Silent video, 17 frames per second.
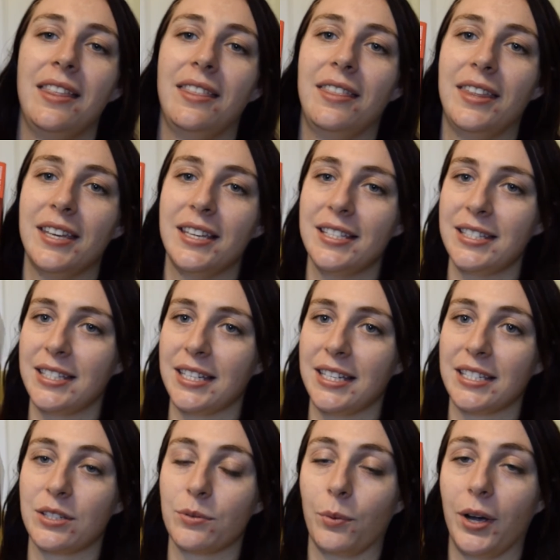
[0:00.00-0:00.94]
This
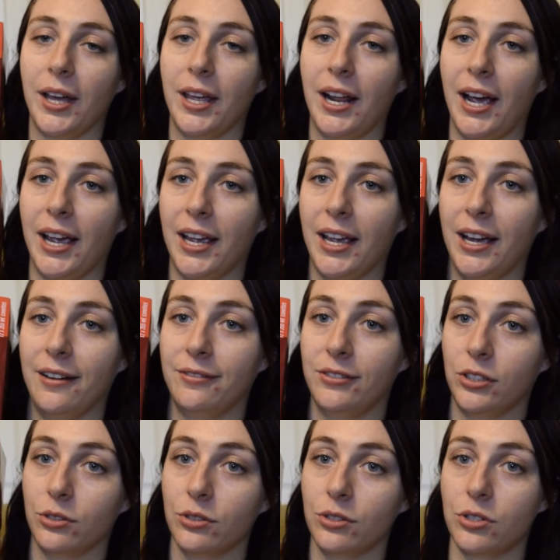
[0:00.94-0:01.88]
is what I
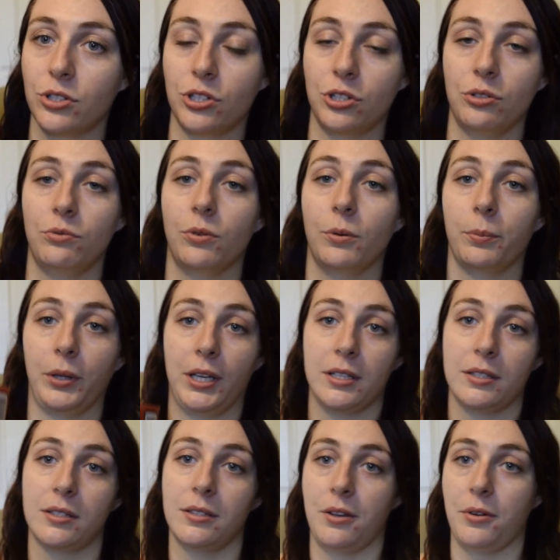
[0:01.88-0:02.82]
have used to
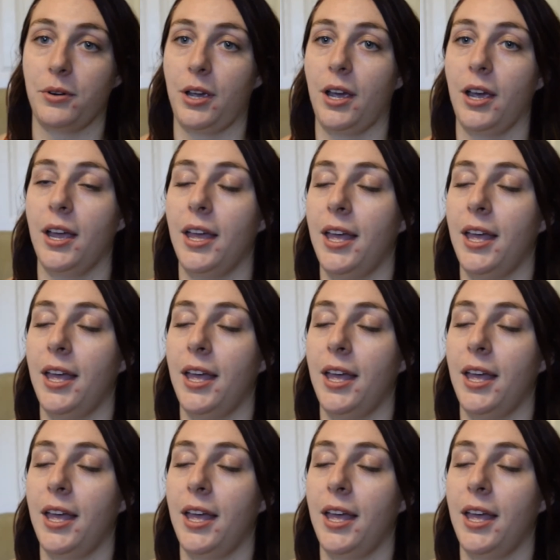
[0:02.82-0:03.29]
replace soda.